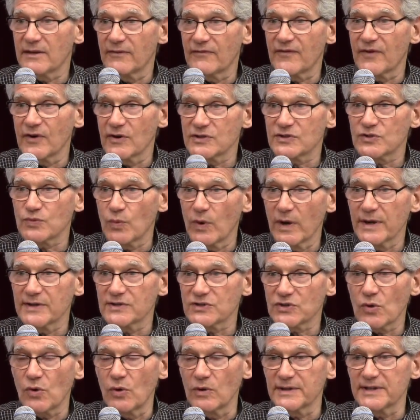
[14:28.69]
the first one is
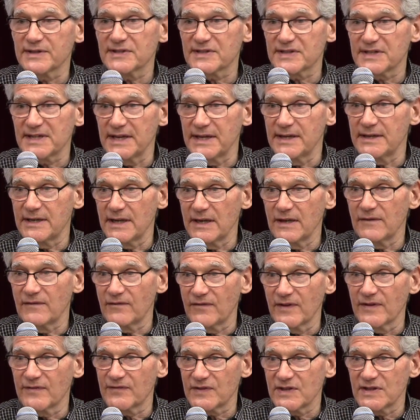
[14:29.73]
called a
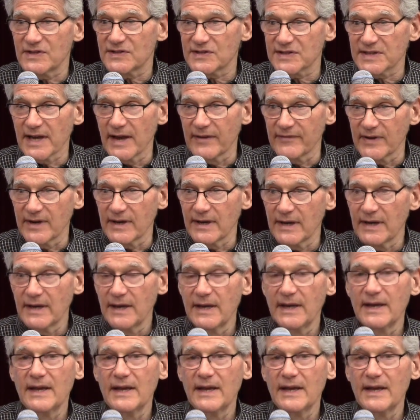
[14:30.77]
CD57.